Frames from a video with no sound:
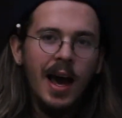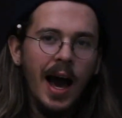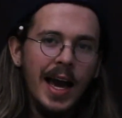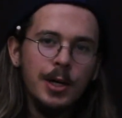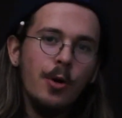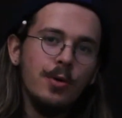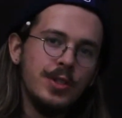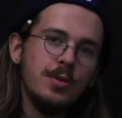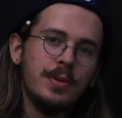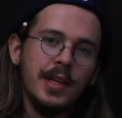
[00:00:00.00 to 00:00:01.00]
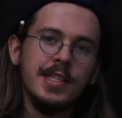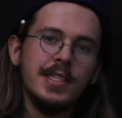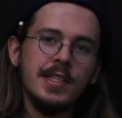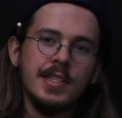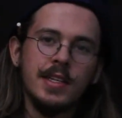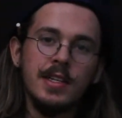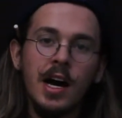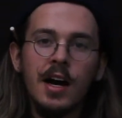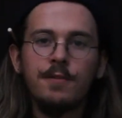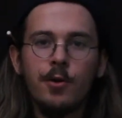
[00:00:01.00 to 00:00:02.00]
I go to places
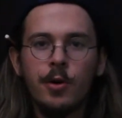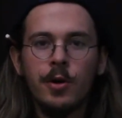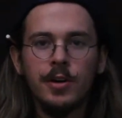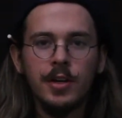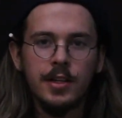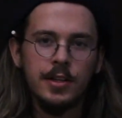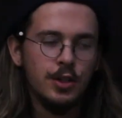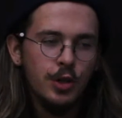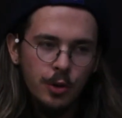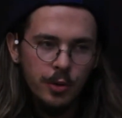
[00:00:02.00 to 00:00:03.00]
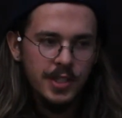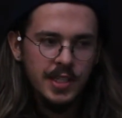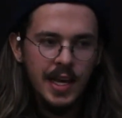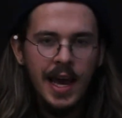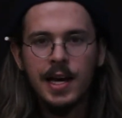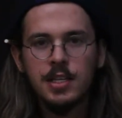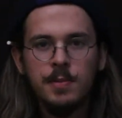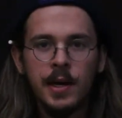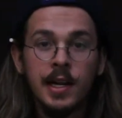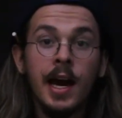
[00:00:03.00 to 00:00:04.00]
not for the touristy aspect.